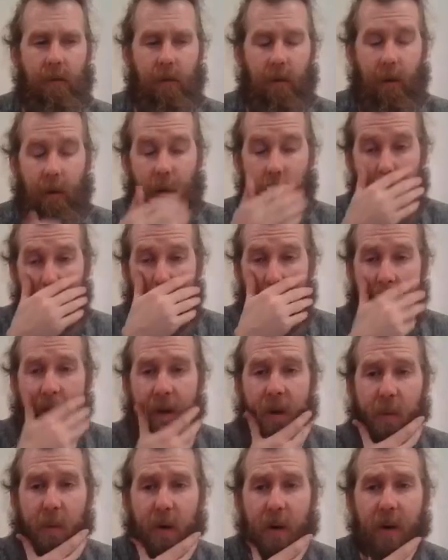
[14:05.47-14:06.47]
Alright,
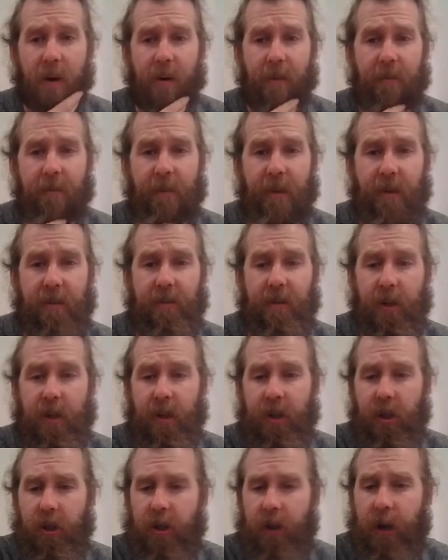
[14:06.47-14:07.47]
here we are facing a
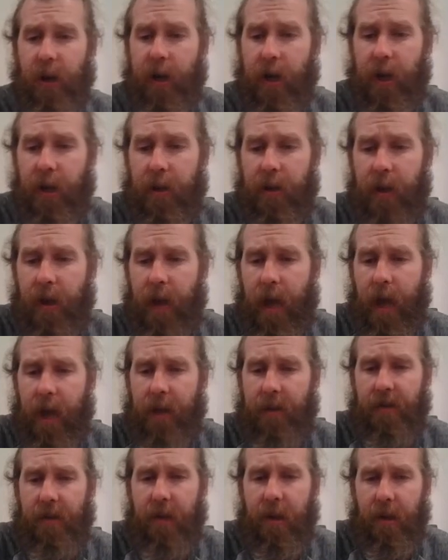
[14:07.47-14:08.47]
shark. I think I
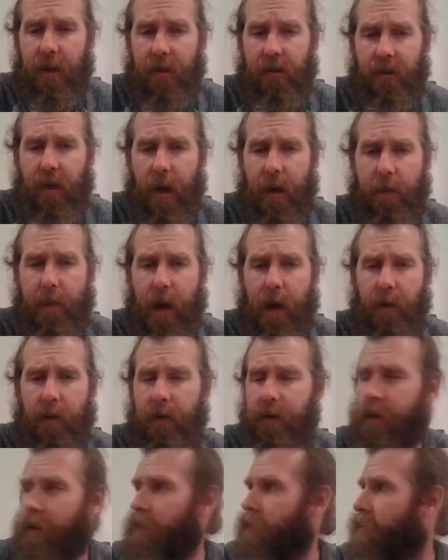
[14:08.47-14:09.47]
accidentally time out
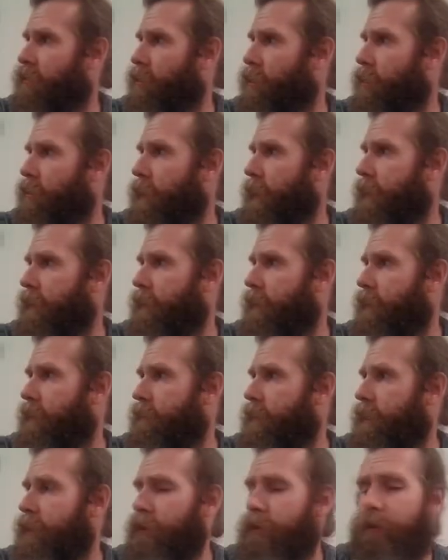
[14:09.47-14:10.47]
in this duel, but I think
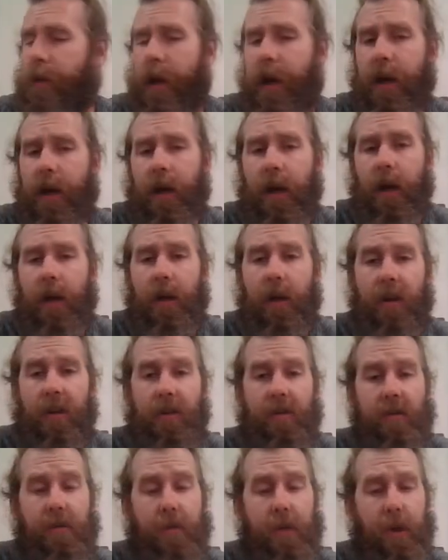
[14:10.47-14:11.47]
we do make
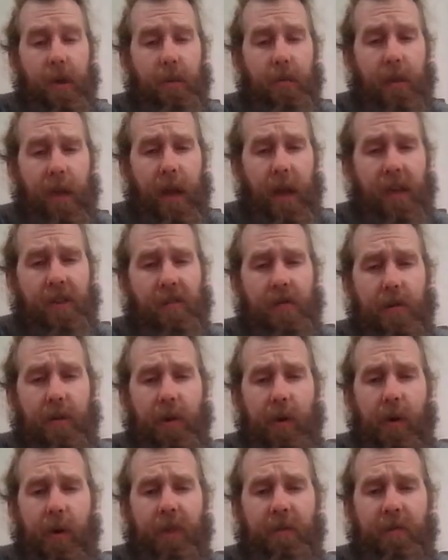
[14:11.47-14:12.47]
some good plays. We're
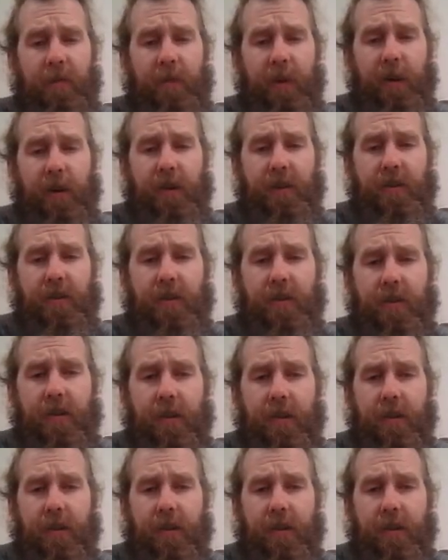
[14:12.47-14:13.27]
going first.